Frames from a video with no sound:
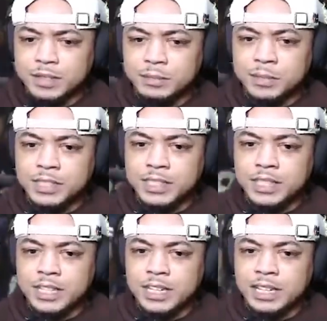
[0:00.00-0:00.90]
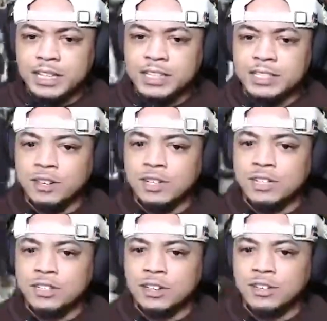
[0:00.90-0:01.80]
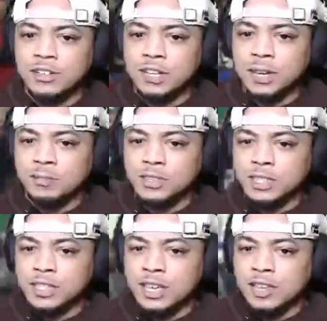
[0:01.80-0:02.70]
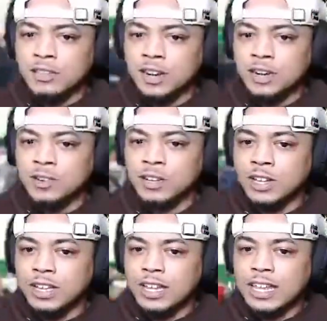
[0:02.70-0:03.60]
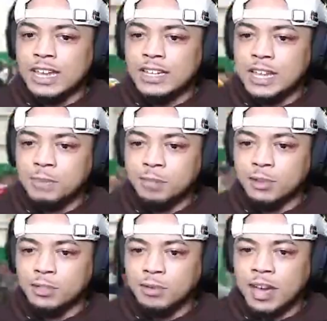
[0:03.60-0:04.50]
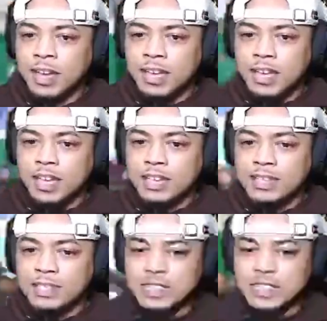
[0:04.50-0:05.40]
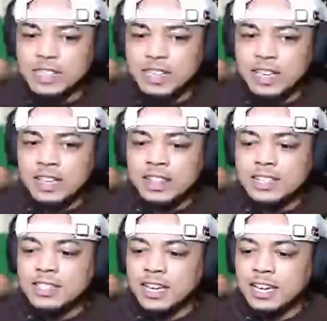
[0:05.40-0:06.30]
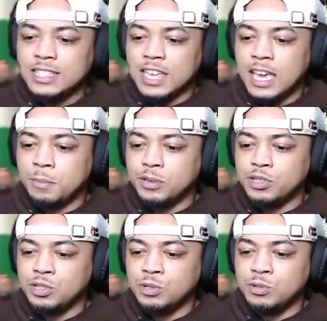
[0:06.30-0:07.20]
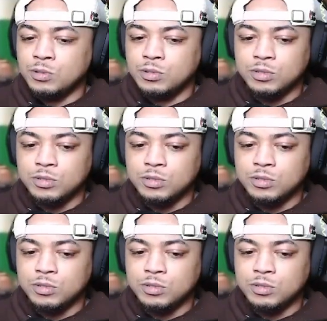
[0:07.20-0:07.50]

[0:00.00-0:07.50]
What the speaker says: Busy again. I think this is on his long. Yep. So this is the other angle of that deep post route. And it looks like a Tampa 2